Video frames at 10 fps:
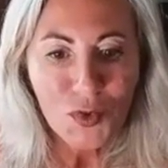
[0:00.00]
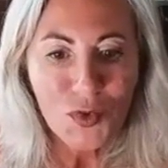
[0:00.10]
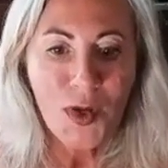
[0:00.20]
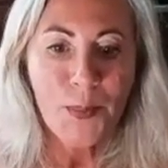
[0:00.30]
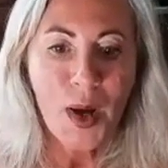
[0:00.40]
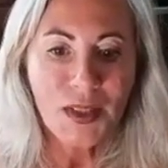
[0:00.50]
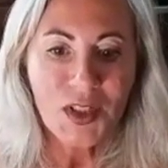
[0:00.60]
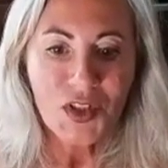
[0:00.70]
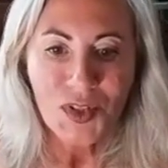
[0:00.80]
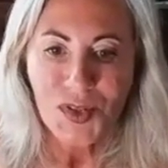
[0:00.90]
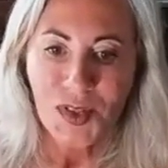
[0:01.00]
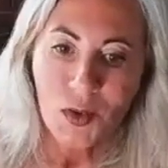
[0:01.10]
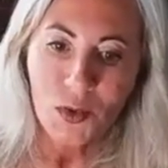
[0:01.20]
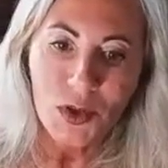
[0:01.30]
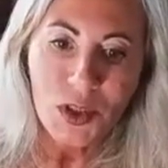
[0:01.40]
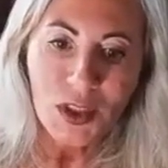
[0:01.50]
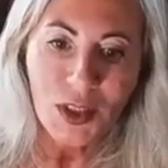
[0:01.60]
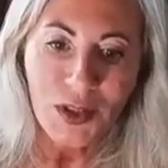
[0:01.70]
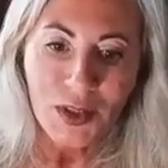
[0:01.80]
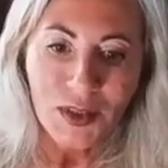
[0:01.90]
dreamologist Laurel
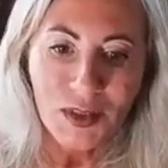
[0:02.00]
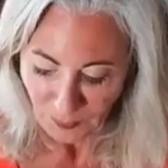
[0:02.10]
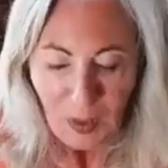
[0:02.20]
Clark.